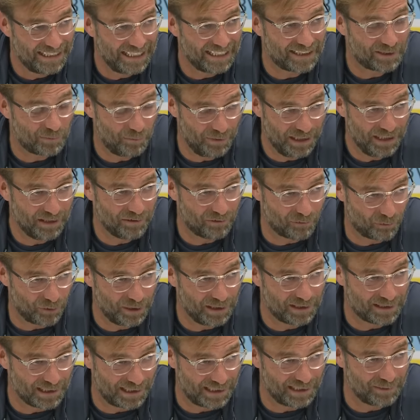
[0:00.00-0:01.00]
kicked me
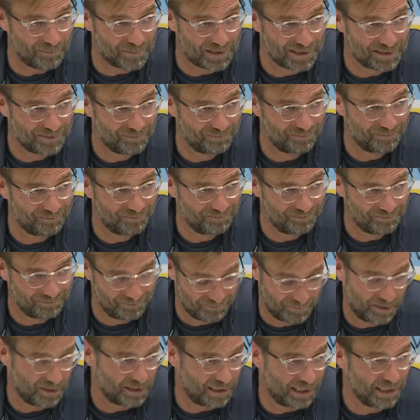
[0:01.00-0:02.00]
three times.
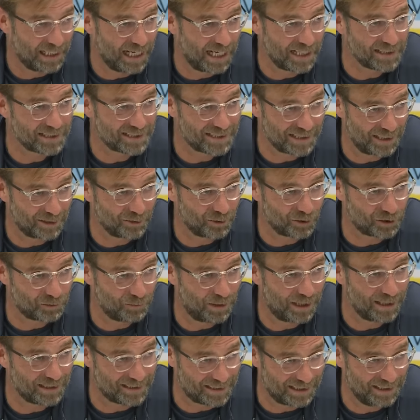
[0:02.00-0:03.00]
You can ask Sandro
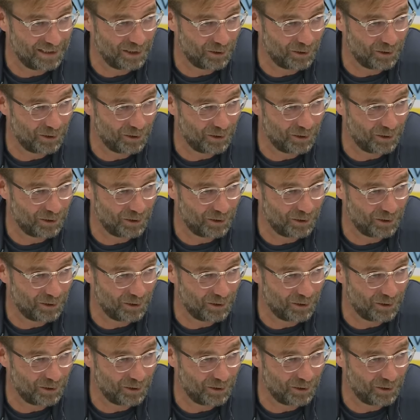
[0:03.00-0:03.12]
Schwarz,